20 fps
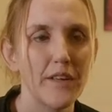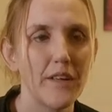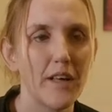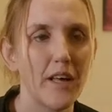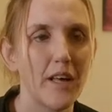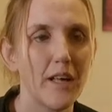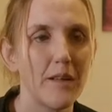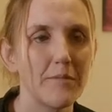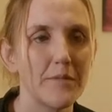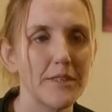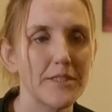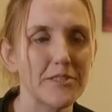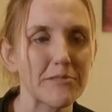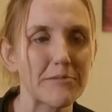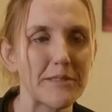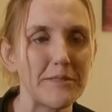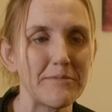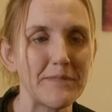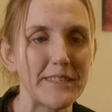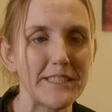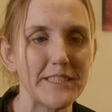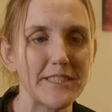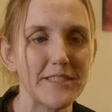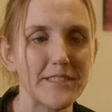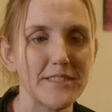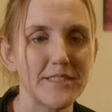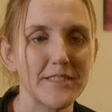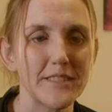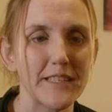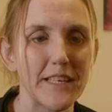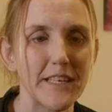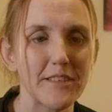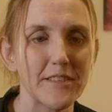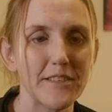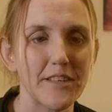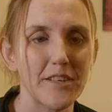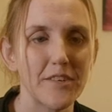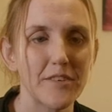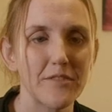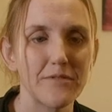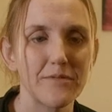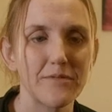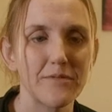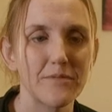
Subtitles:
the screen readers that kind of.